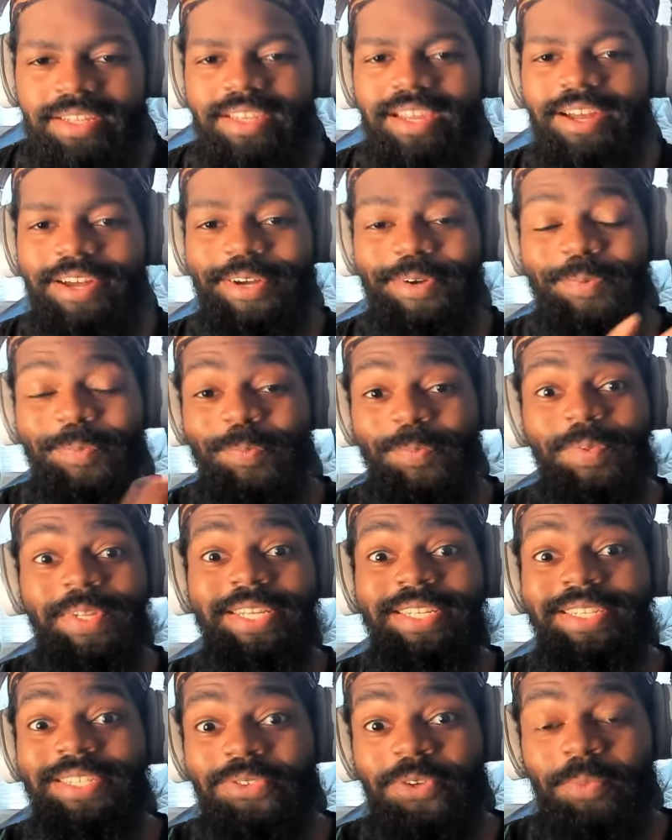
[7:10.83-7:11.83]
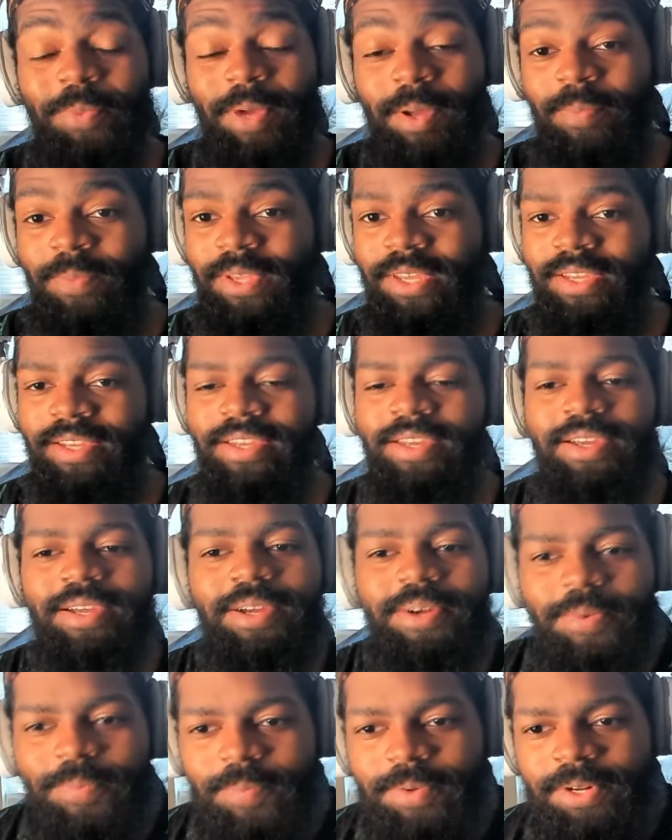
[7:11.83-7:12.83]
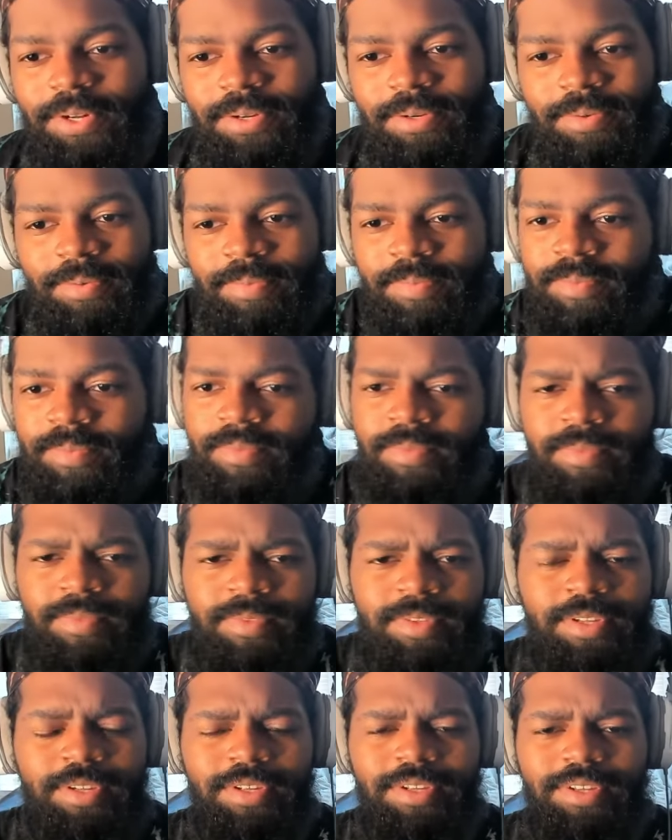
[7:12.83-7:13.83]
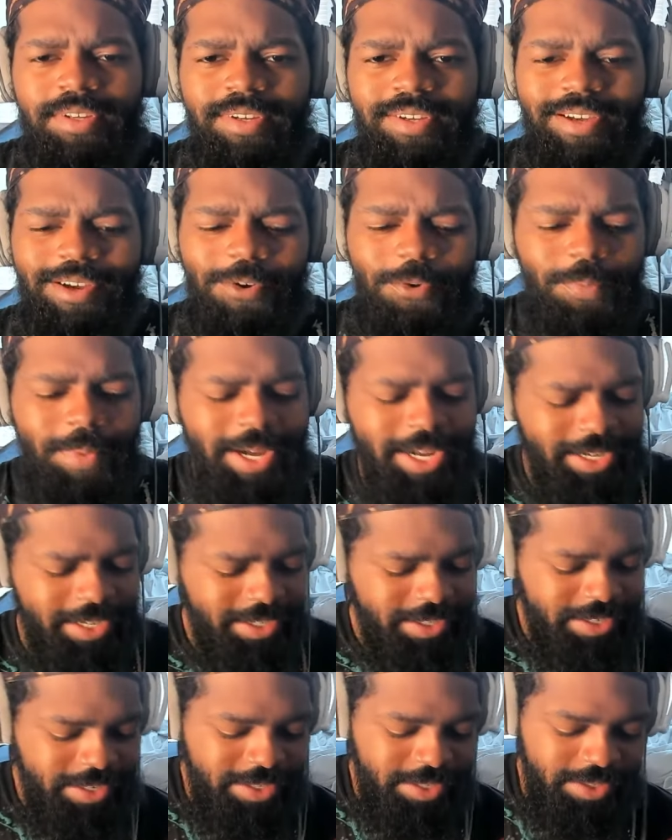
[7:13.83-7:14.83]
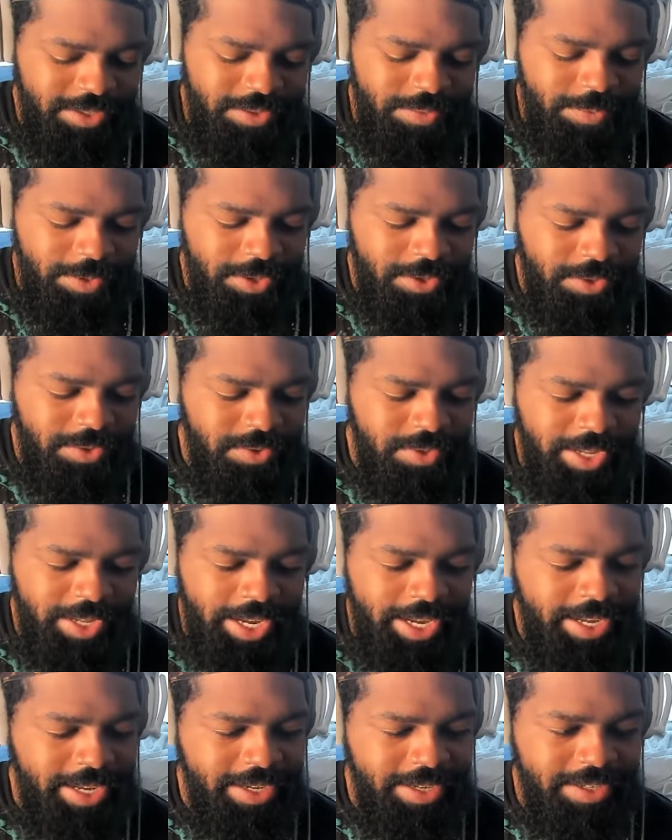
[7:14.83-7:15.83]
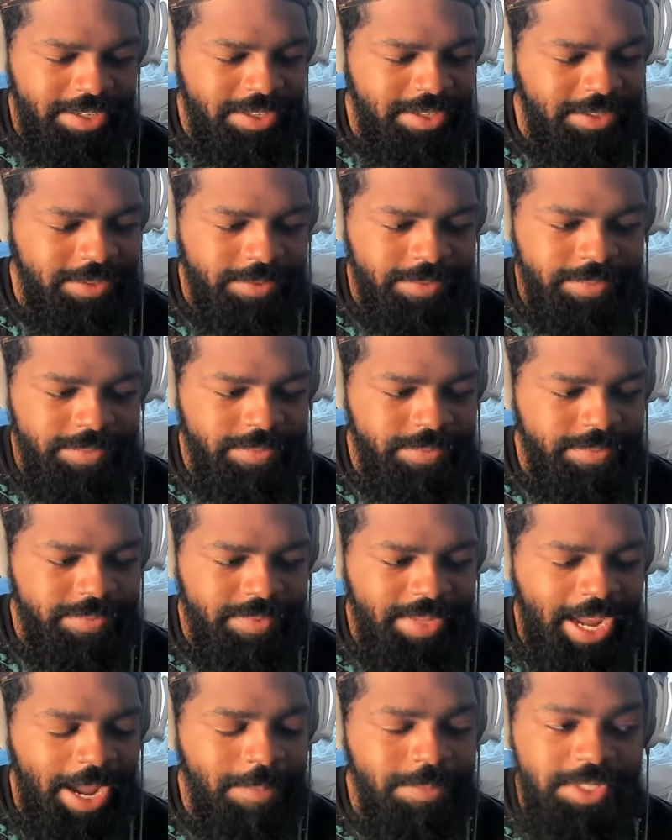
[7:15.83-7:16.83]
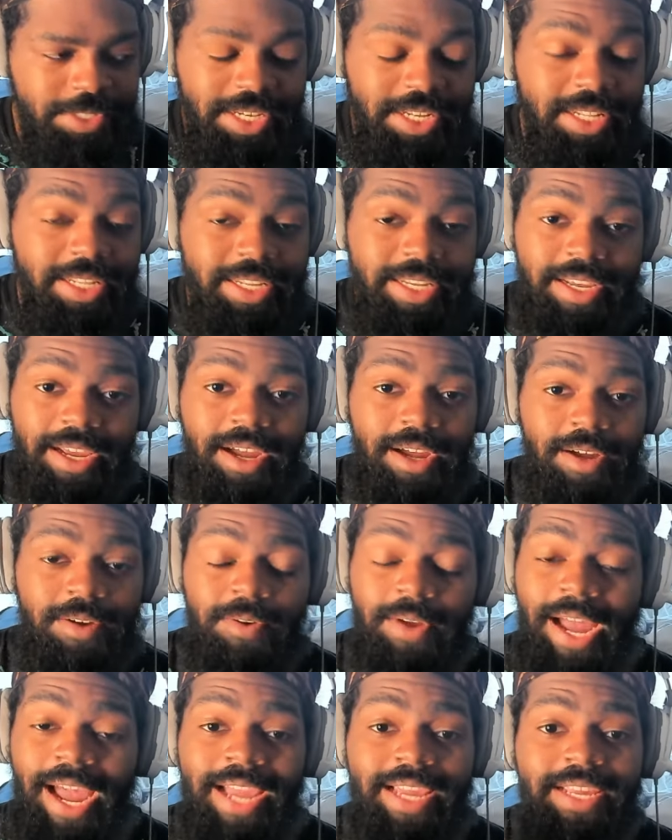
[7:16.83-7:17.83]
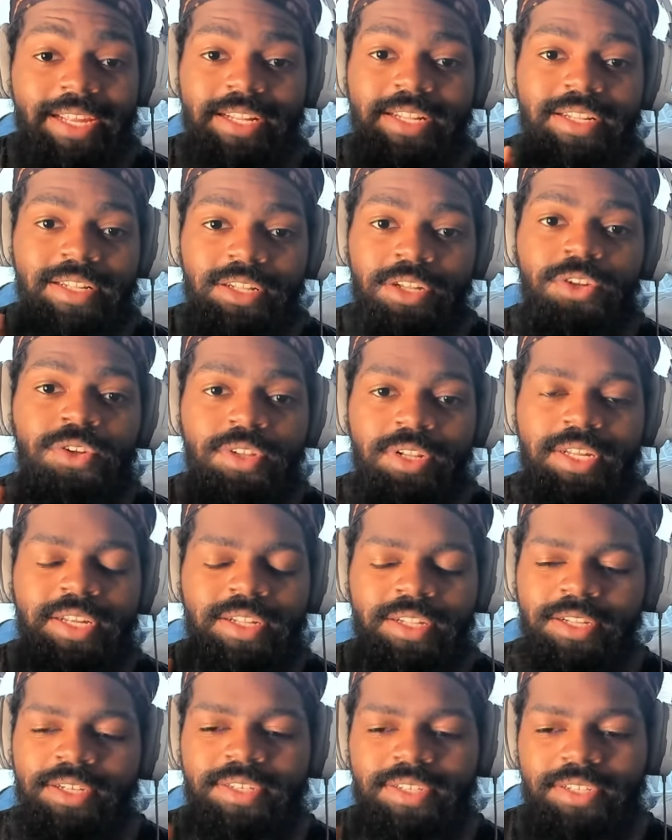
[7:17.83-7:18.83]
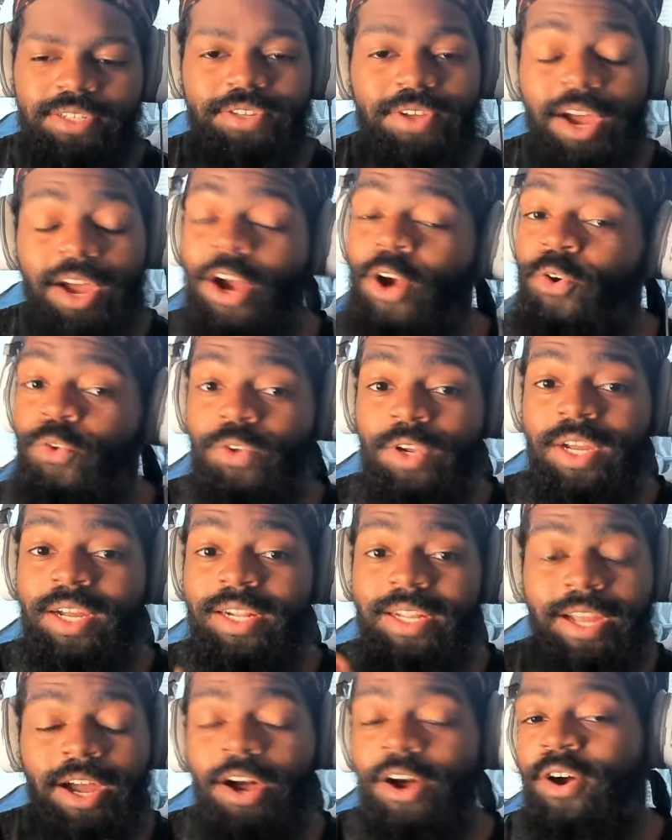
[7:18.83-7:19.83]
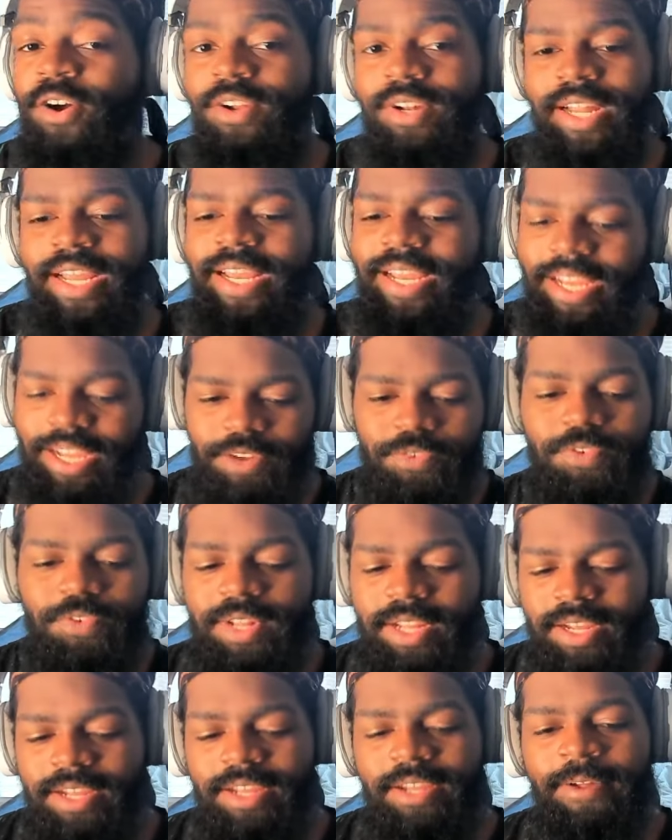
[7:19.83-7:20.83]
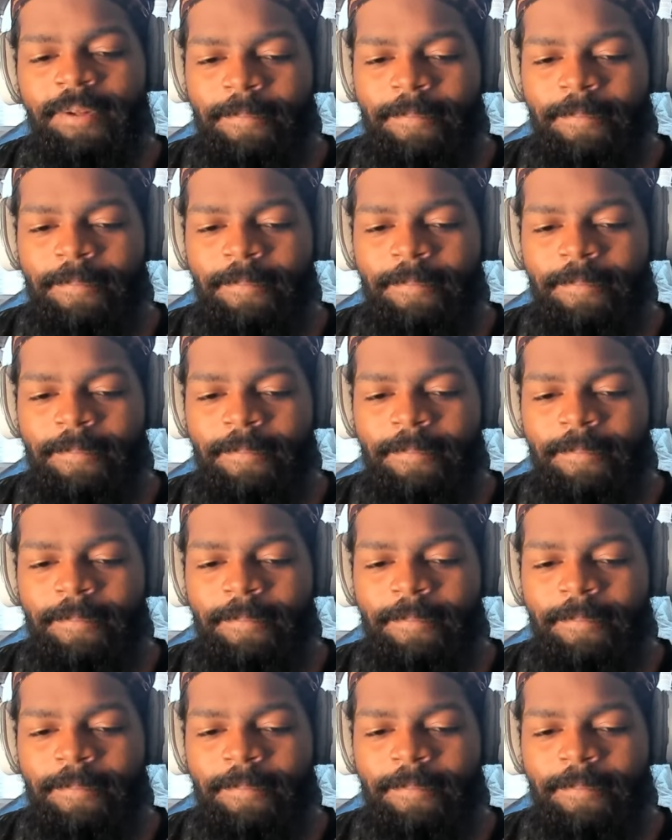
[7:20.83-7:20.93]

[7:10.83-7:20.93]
Y'all, please ignore my bed. But oh my goodness, bro. Like, I'm telling y'all, I could literally listen to Ariani all day, every day.